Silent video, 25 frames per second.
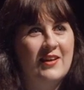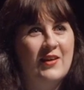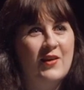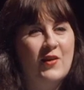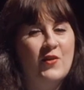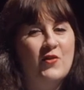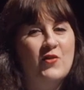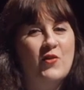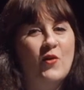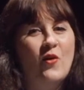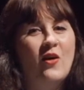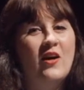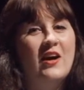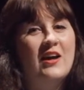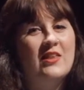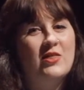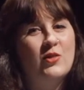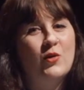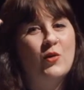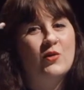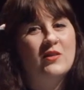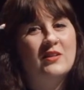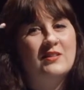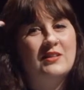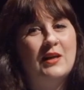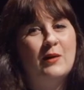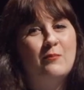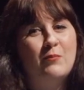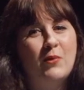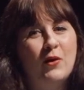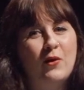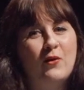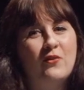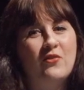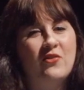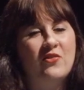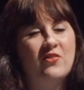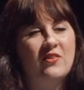So I thought the Dead
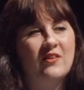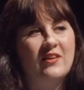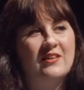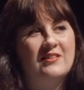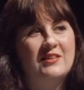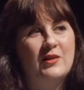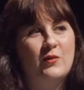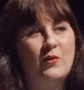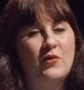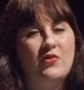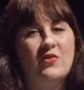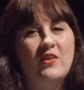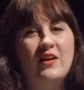Poets Society was